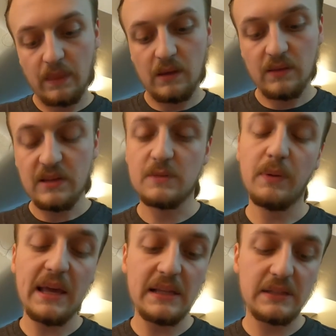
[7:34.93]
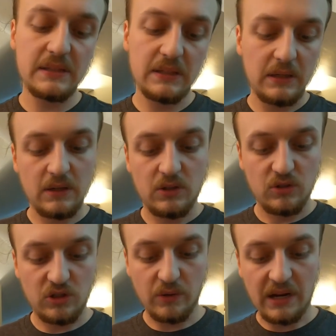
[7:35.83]
these plates
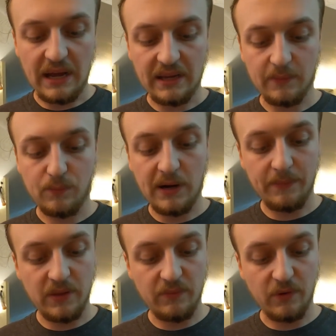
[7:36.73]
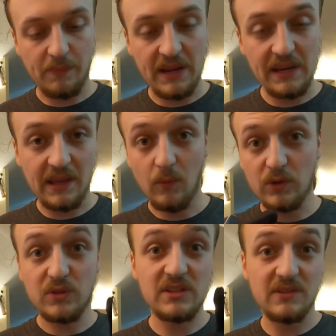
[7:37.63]
so that I can prep them for painting,
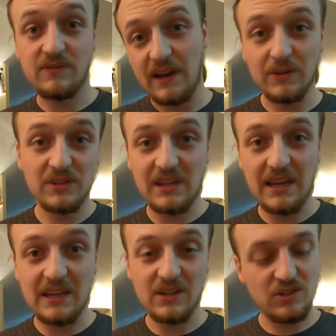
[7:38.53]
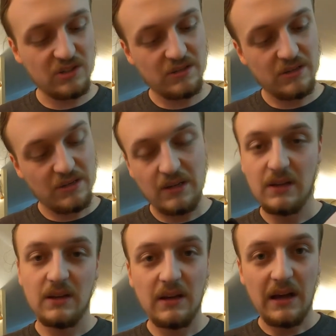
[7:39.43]
which is the final stage.
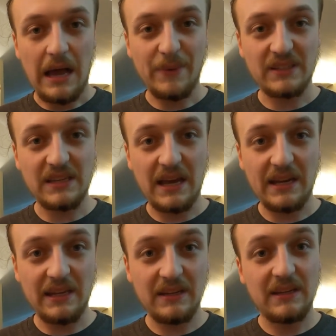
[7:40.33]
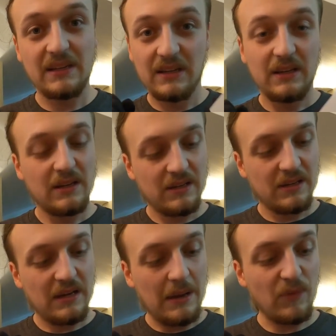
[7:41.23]
I'm excited.
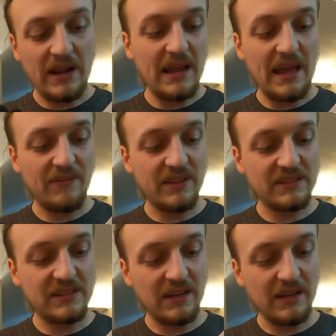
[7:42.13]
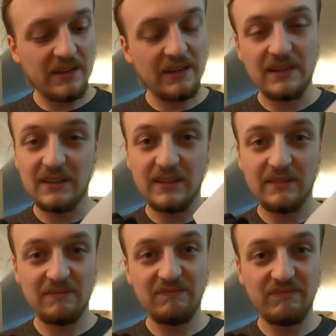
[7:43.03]
I'm ready to have this done.
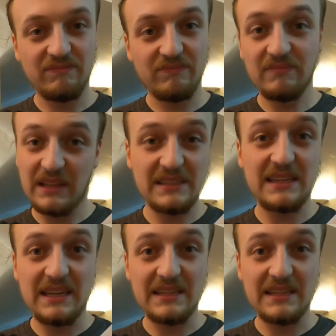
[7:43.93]
Let's get into